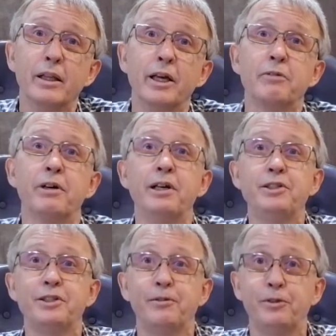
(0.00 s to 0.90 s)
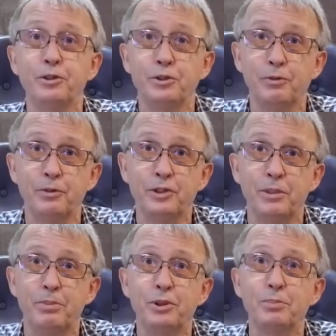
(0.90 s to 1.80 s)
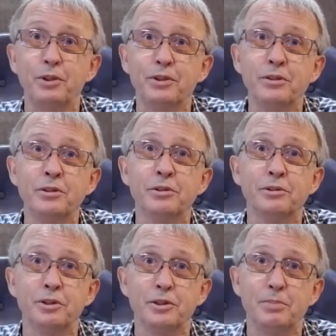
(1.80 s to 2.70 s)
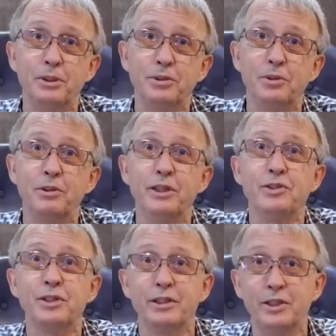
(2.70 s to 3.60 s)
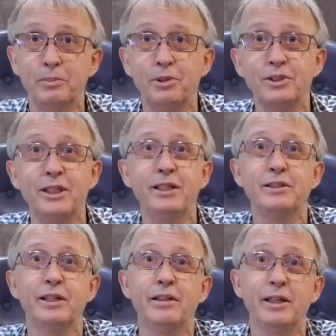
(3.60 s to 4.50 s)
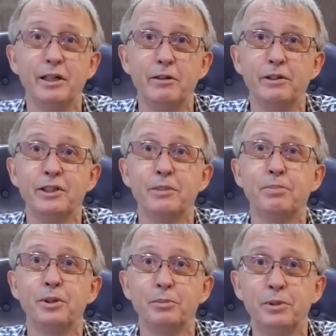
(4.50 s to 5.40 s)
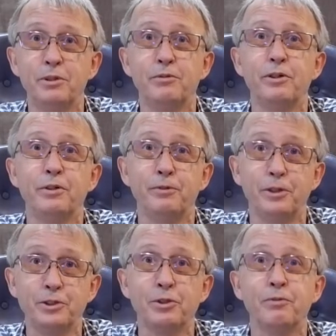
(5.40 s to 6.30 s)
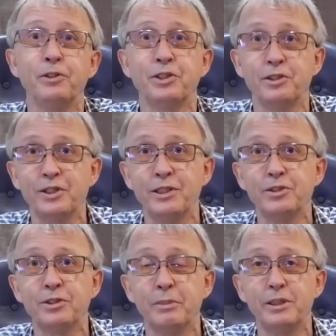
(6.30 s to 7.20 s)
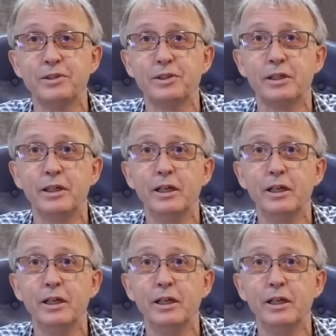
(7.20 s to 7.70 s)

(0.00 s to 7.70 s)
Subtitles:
Likewise, the first officer push button controls pitot heat, static port heat, and angle of attack probe for the first officer's instruments.